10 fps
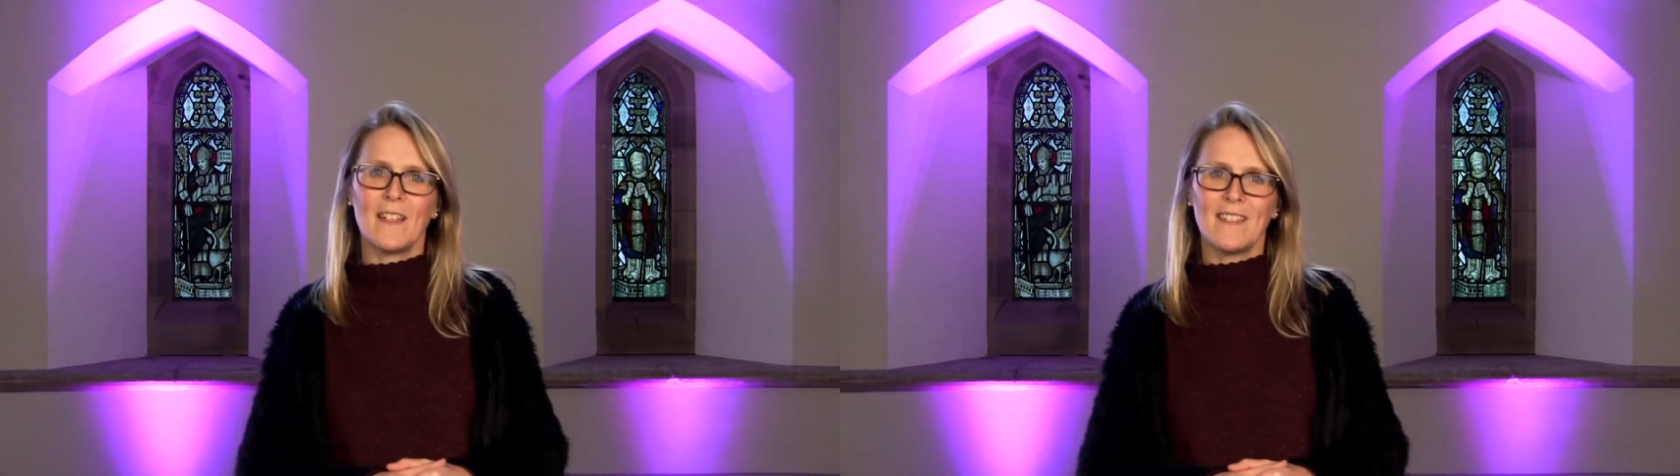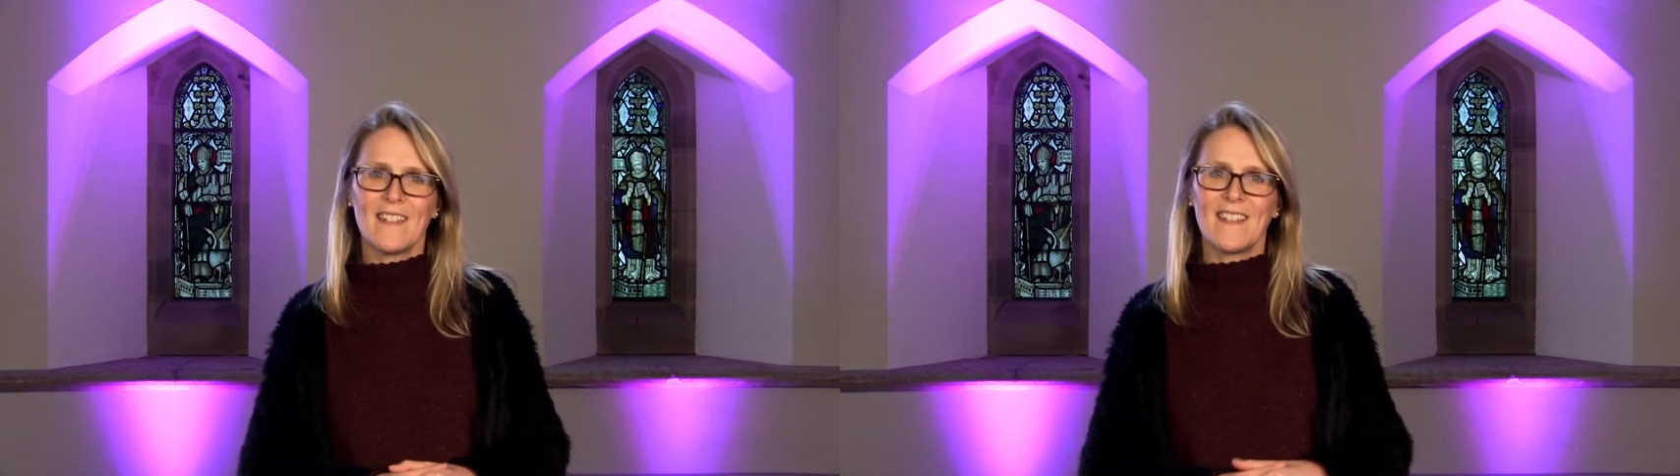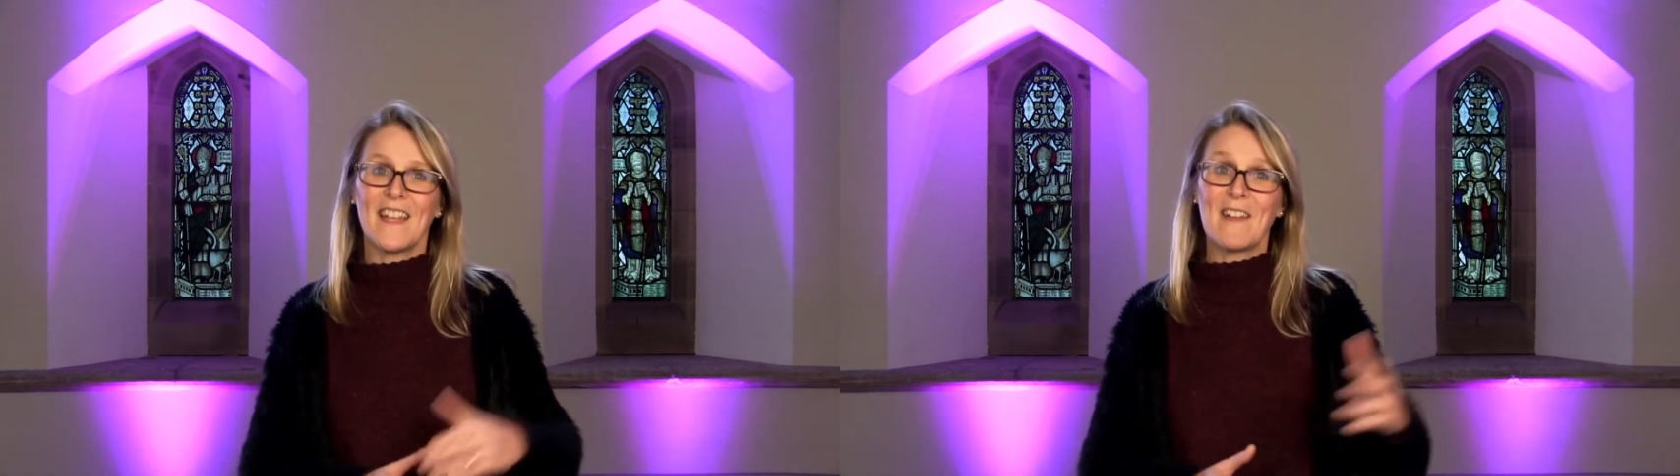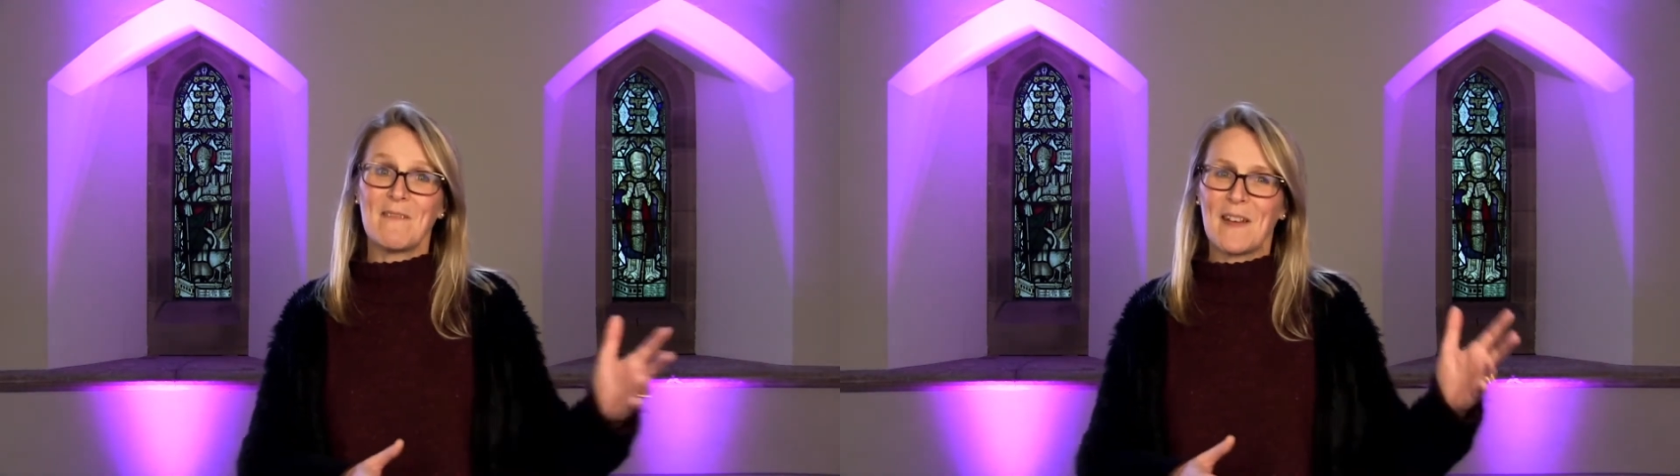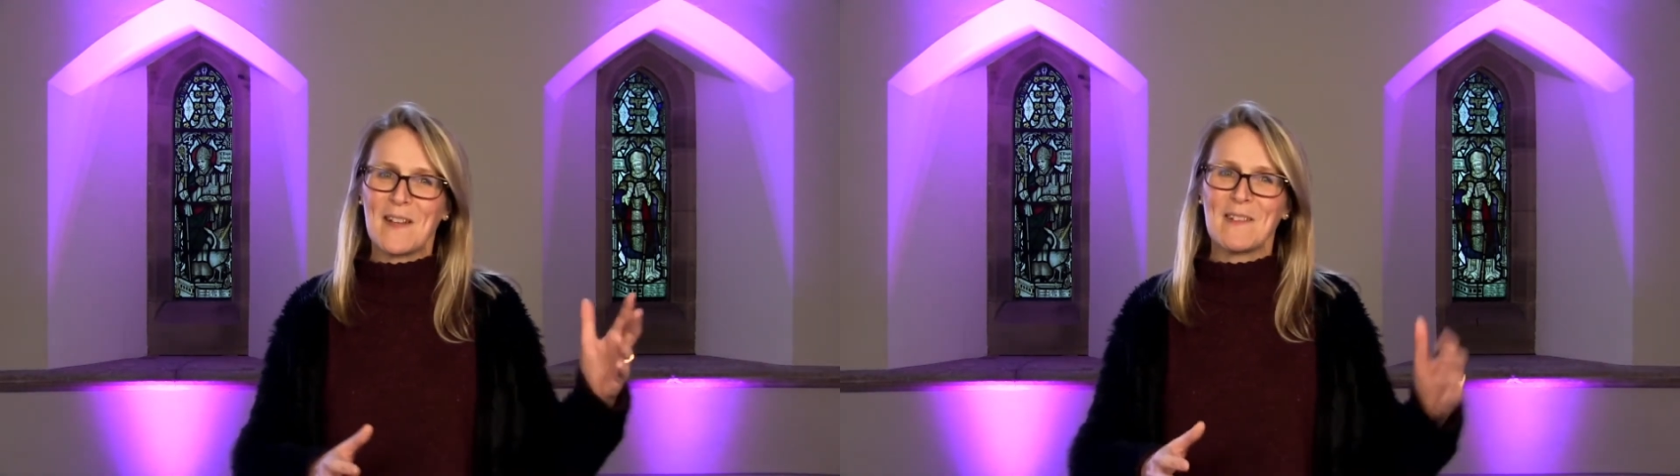then
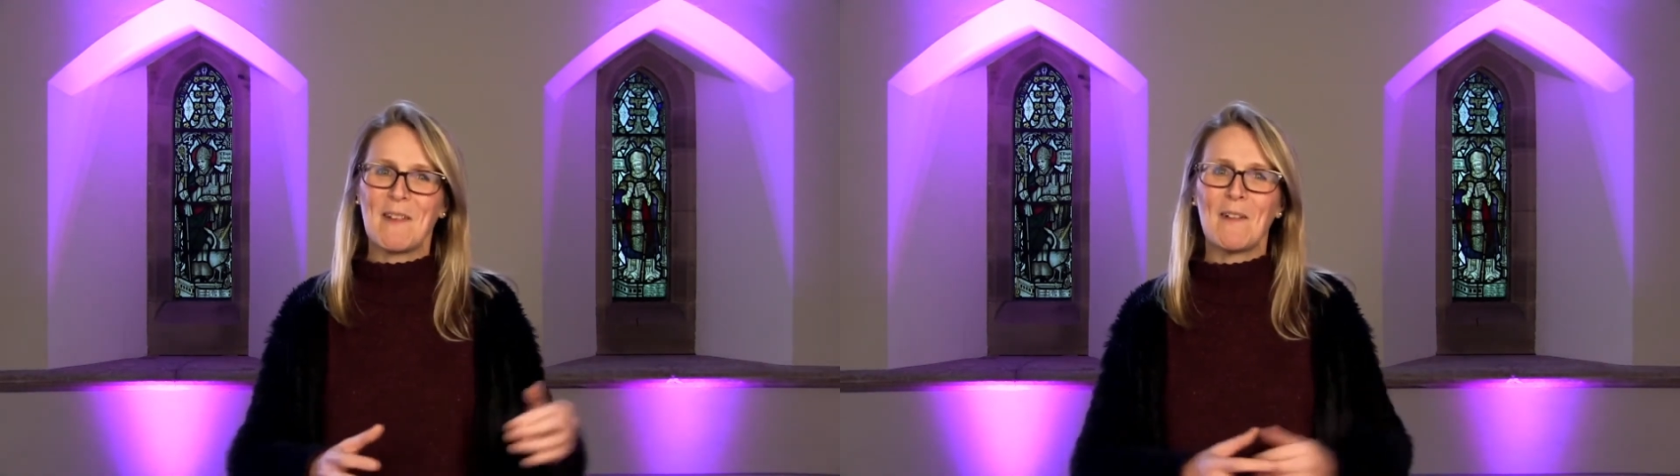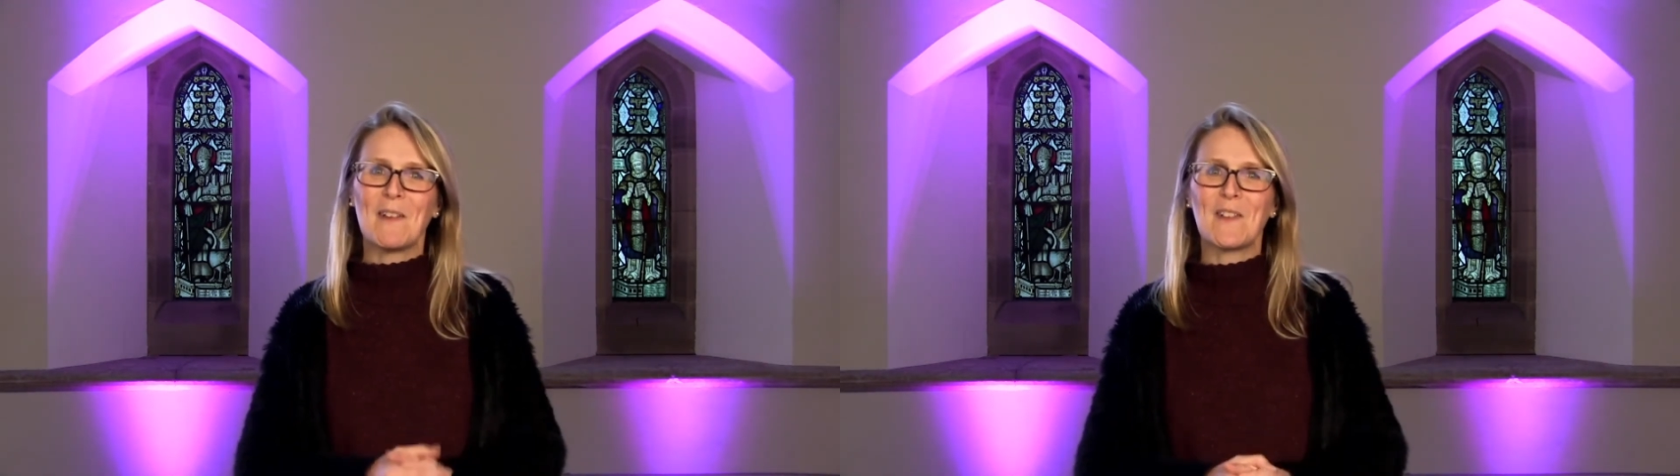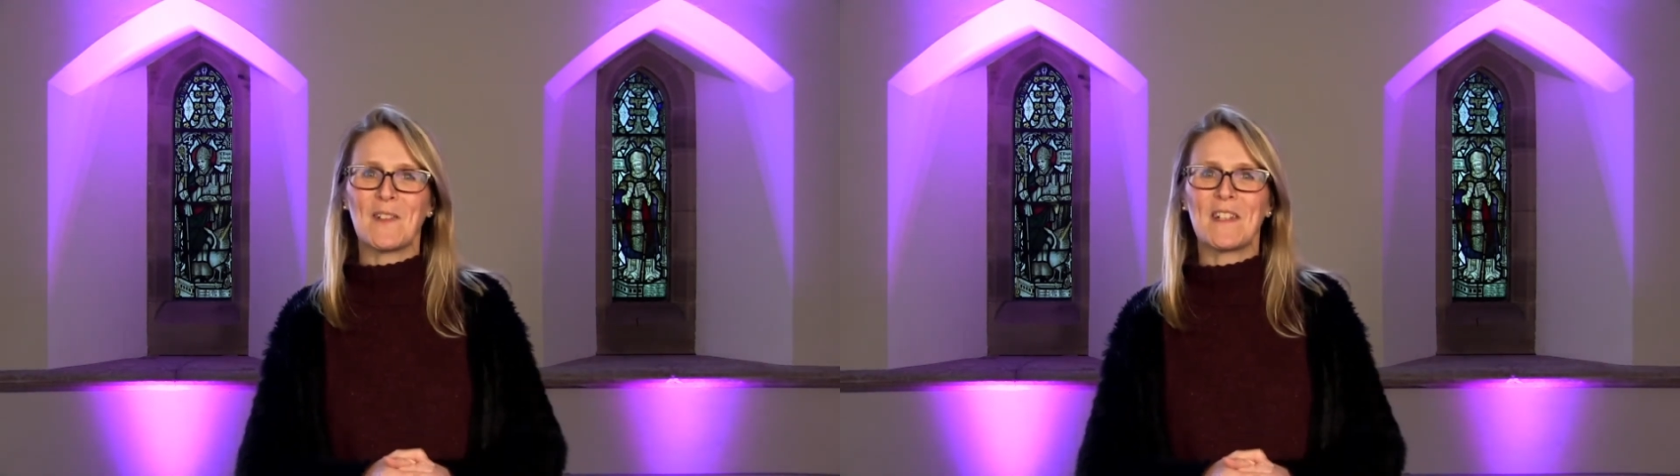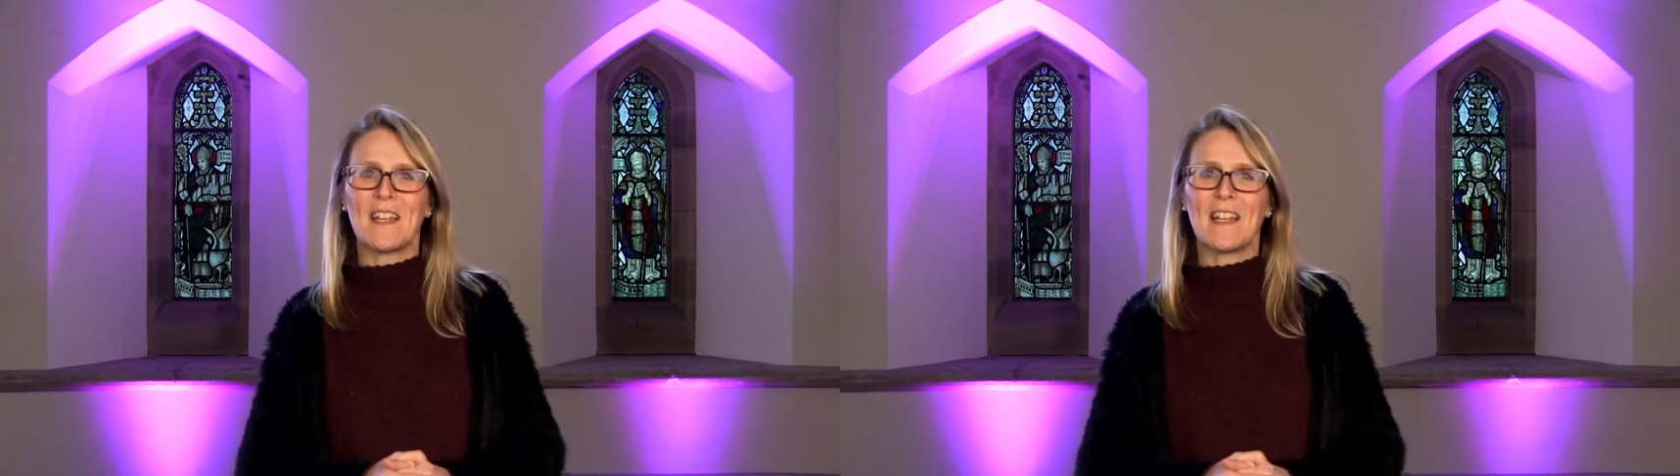vicar of Holy Trinity